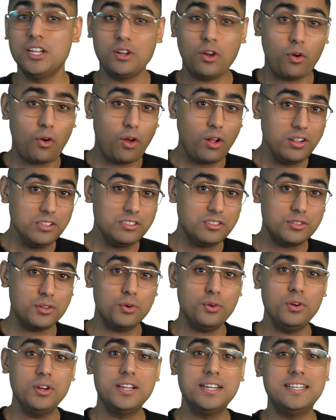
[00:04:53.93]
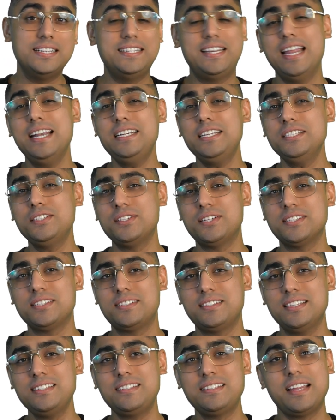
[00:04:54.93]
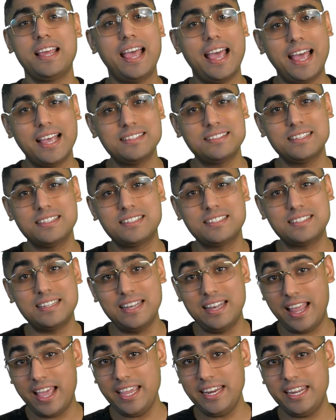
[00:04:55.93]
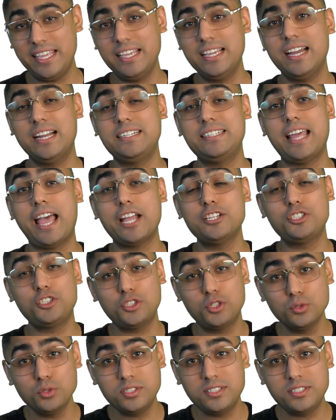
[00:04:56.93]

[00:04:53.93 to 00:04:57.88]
Now also, dentigerous cyst has its lining attached to